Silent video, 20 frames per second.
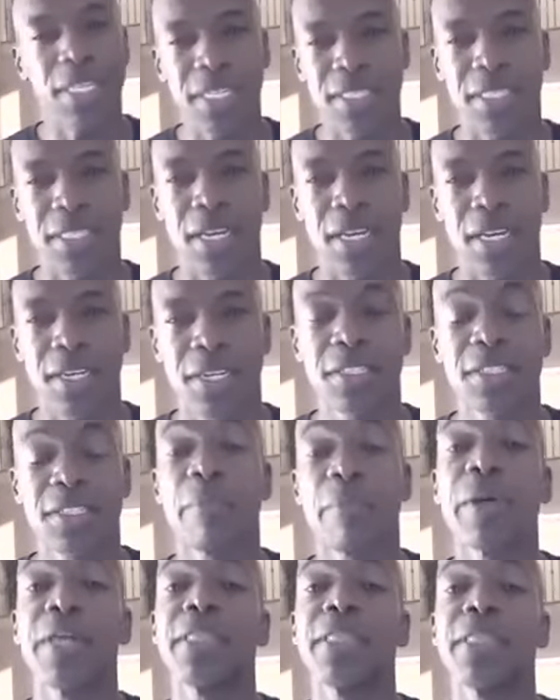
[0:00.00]
things,
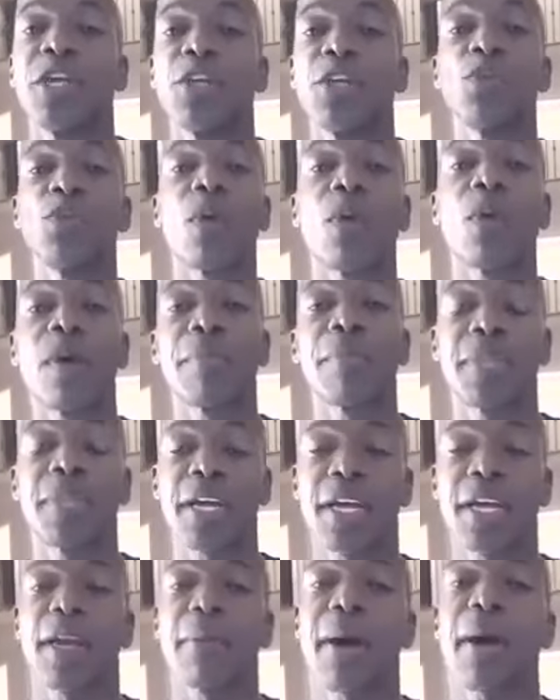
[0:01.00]
but then you grow up
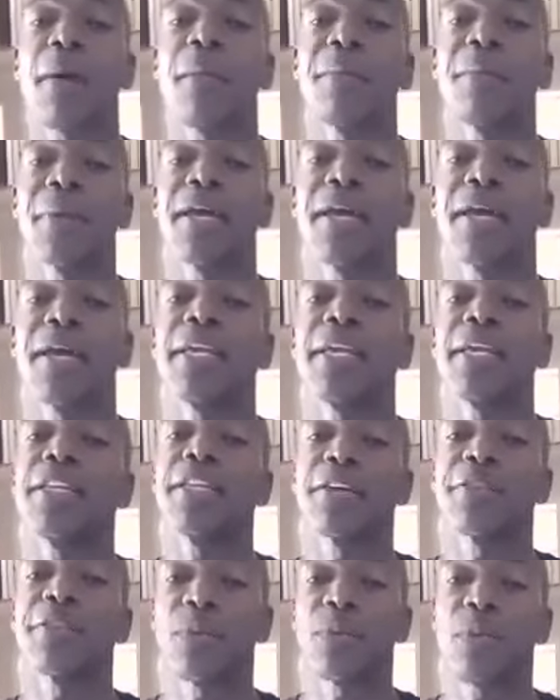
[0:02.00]
thinking about money a
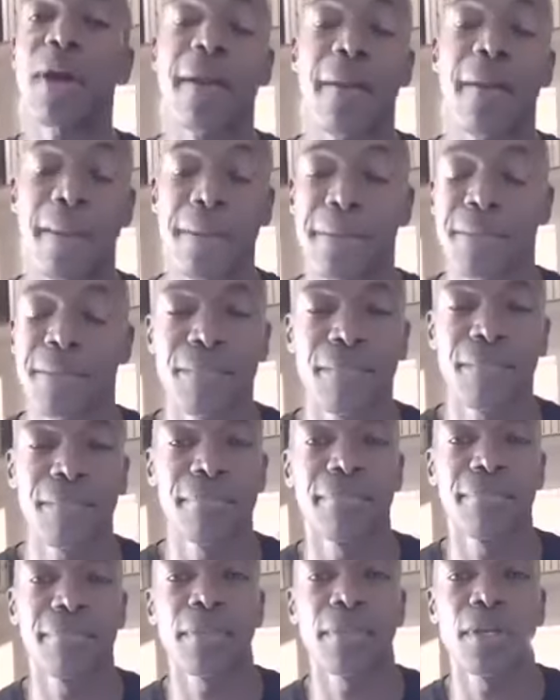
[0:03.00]
different way.
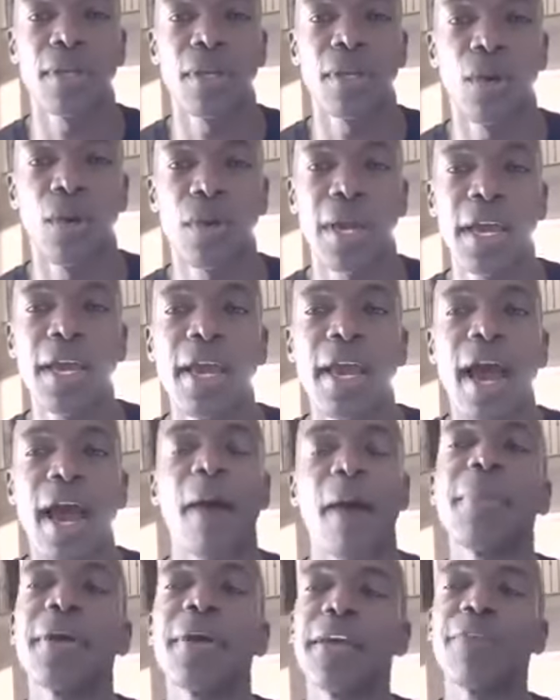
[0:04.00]
Okay,
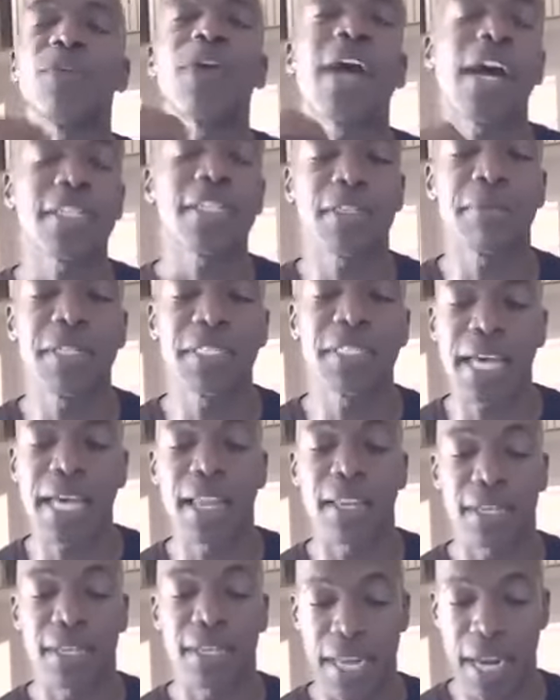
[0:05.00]
I'm gonna give you guys a
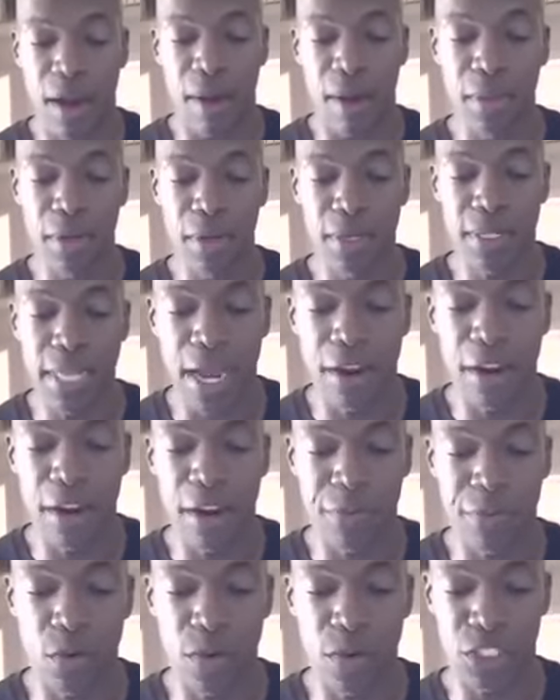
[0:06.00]
mentality, and I'm gonna look down here
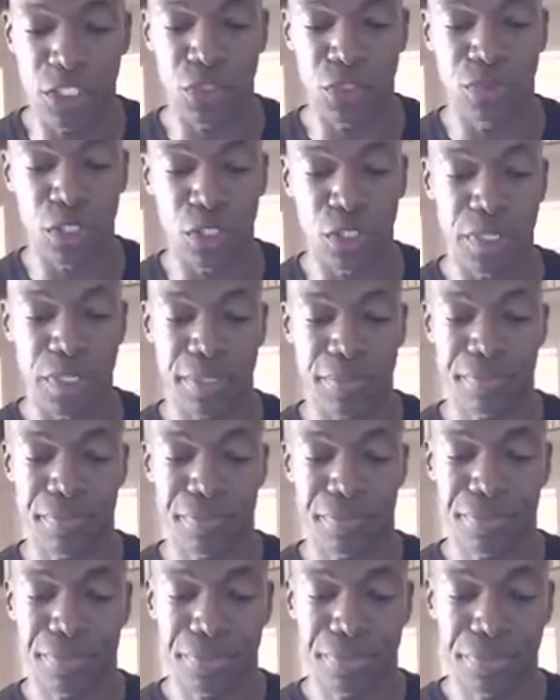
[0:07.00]
for questions real quick.
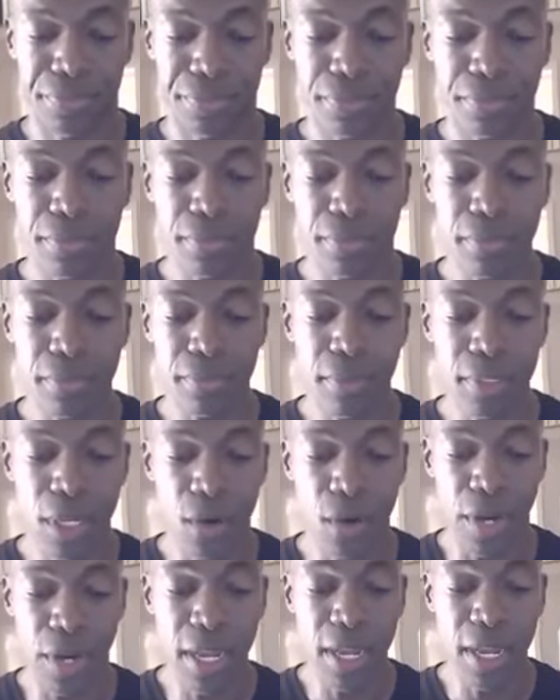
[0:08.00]

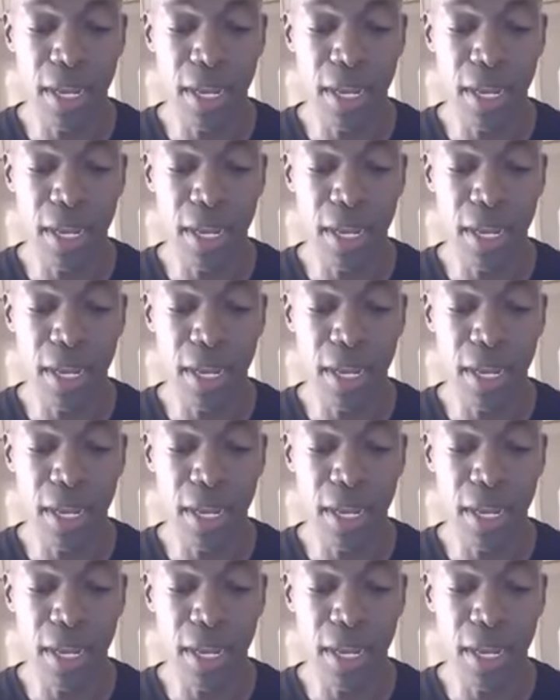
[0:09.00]
Okay,